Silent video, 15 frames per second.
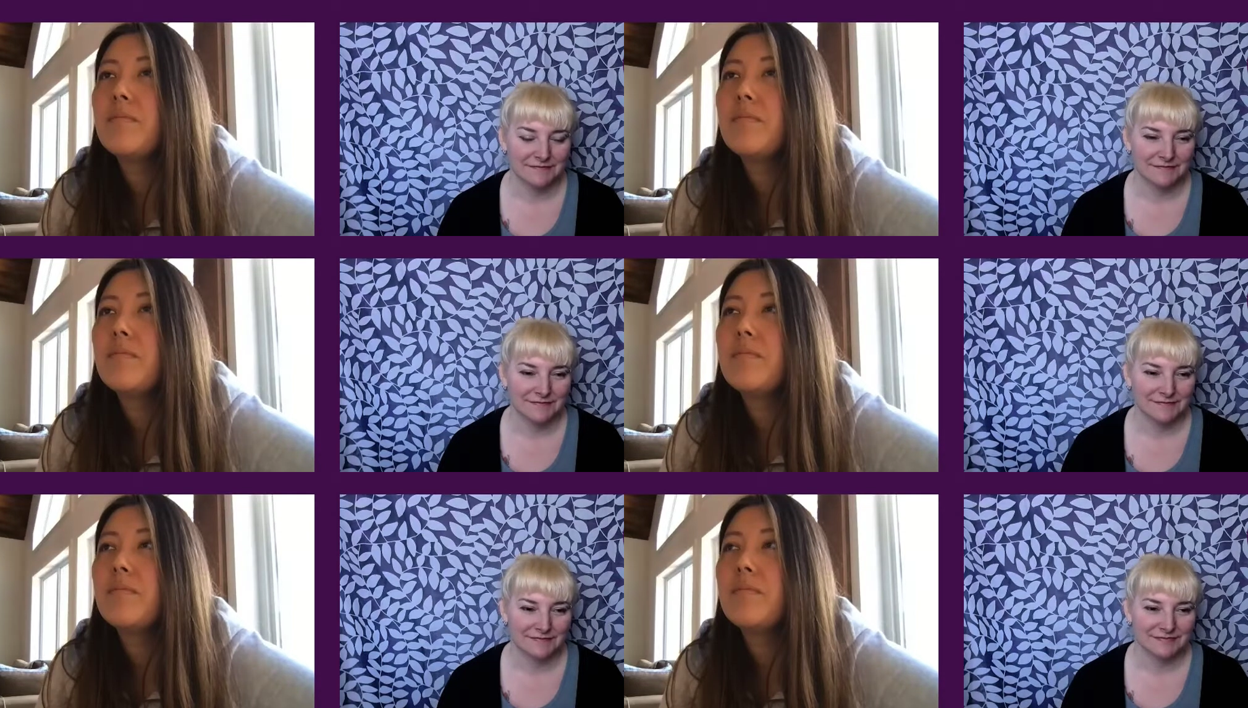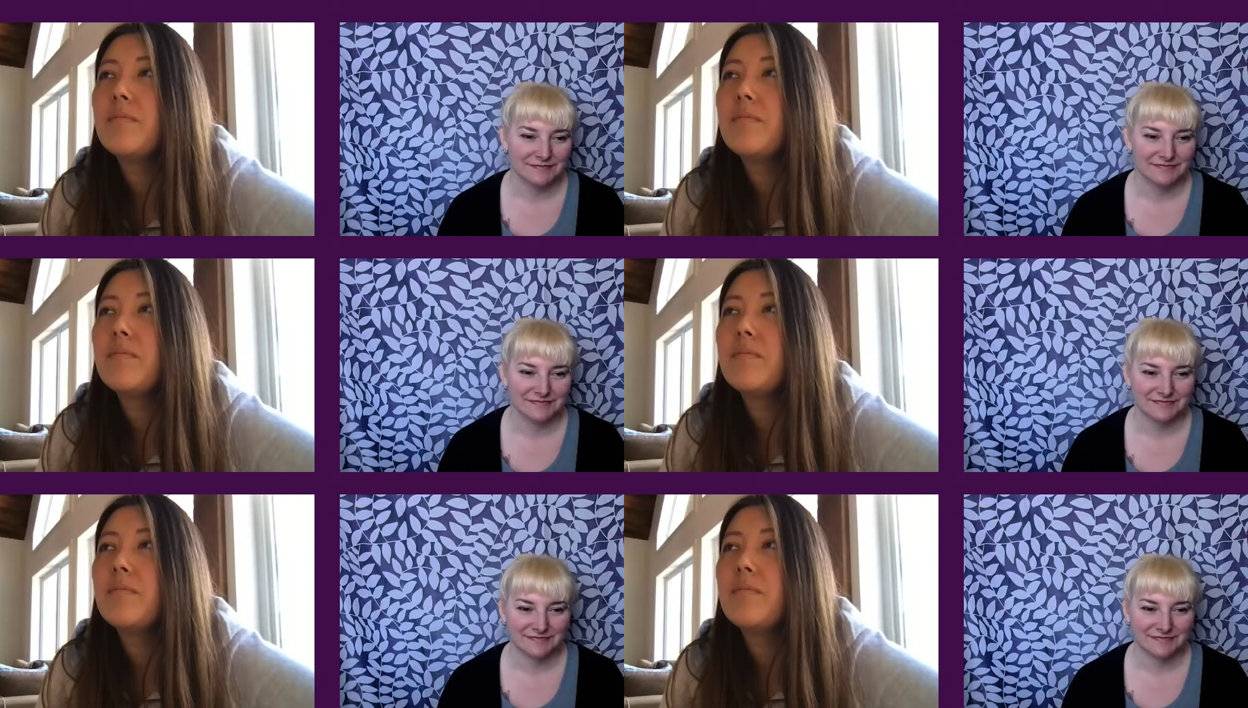
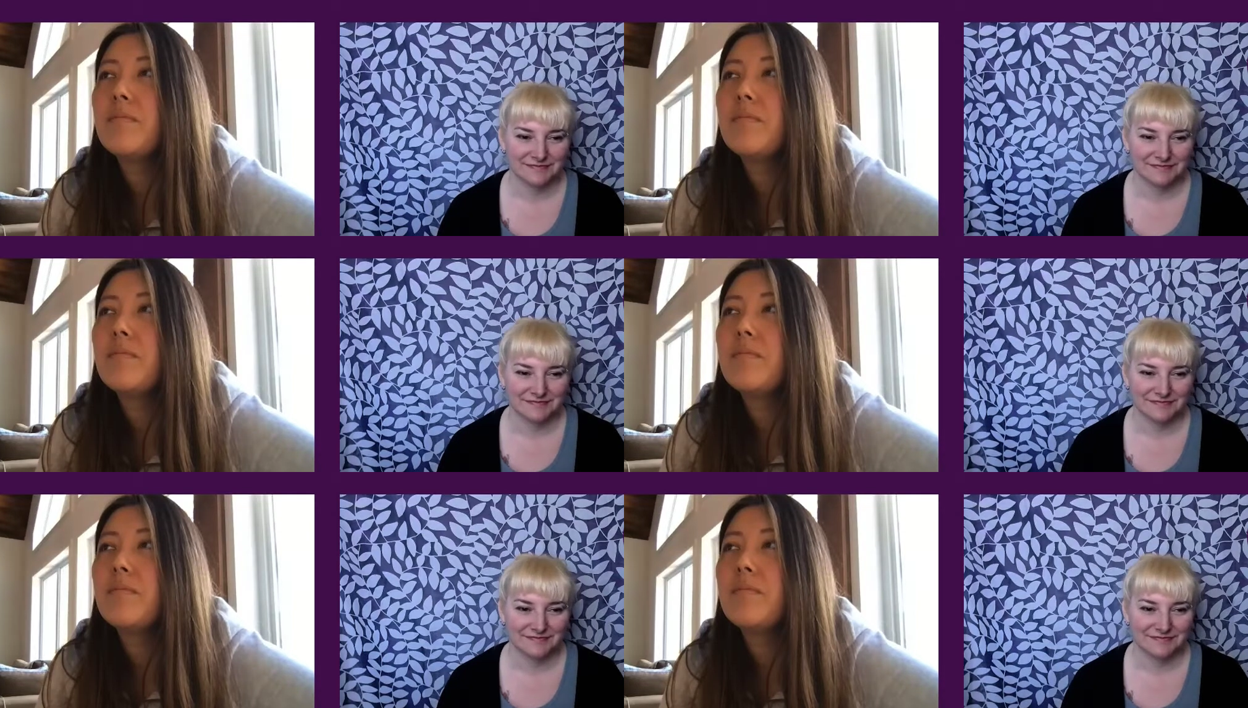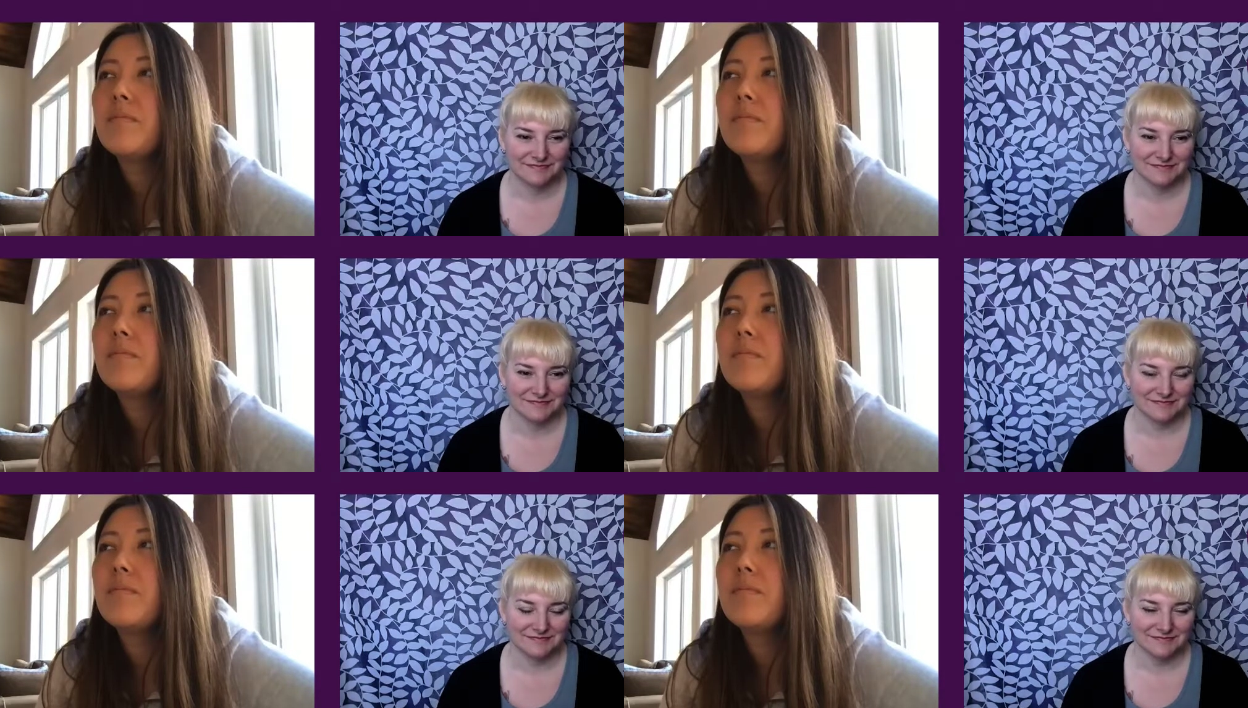
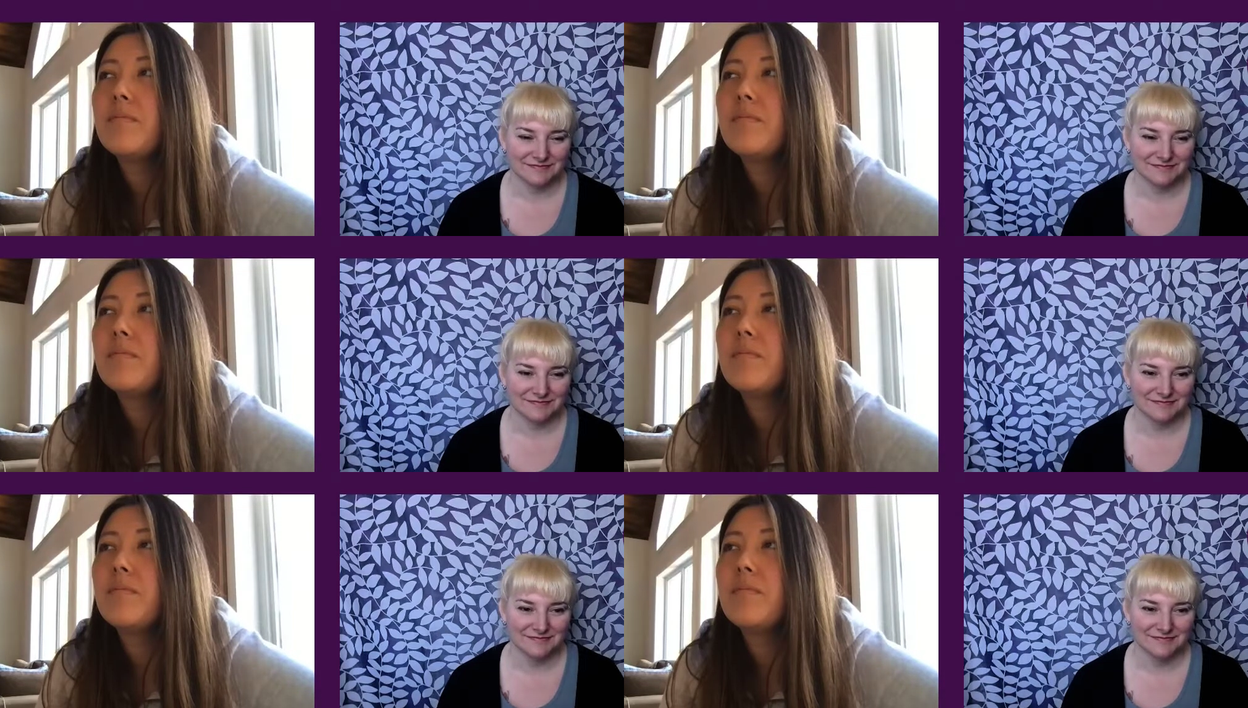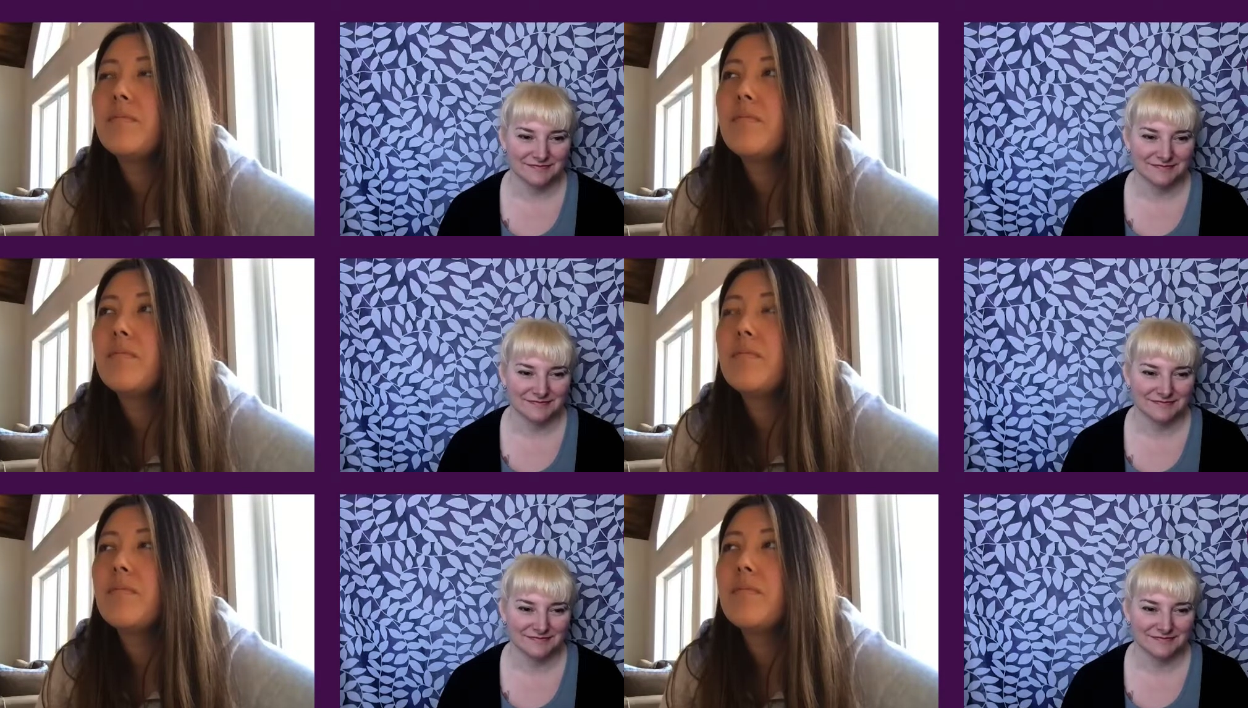
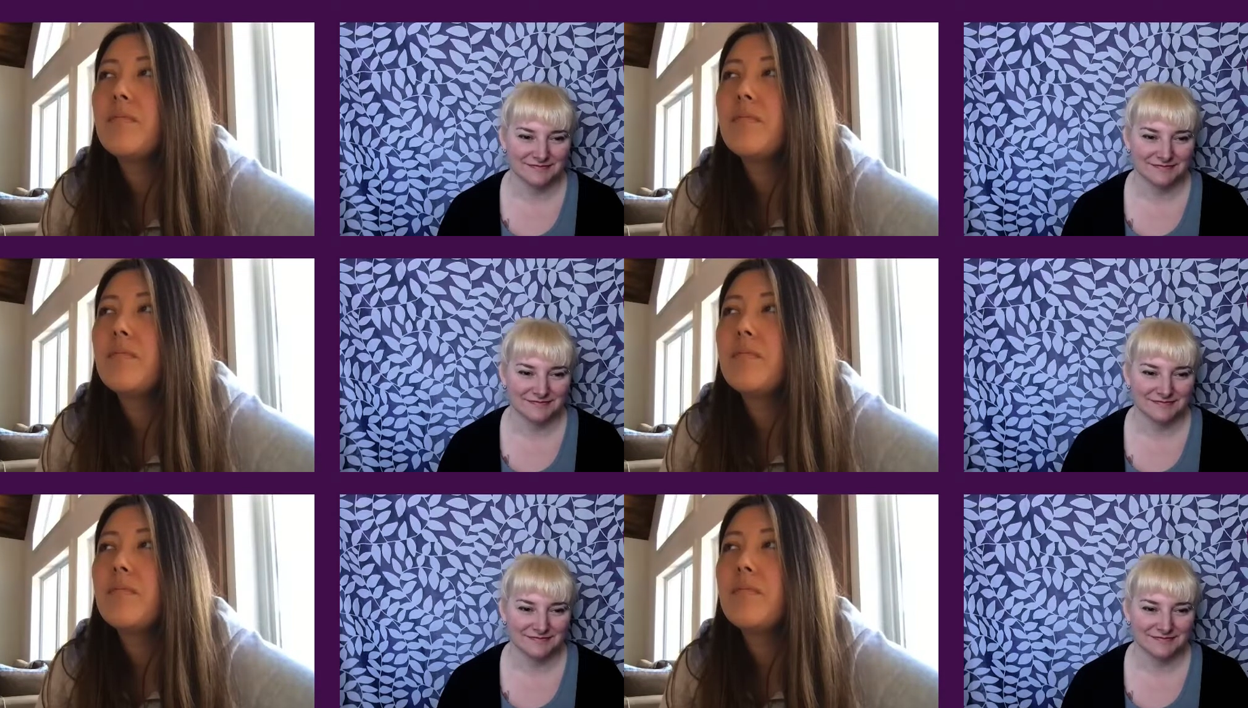[no speech]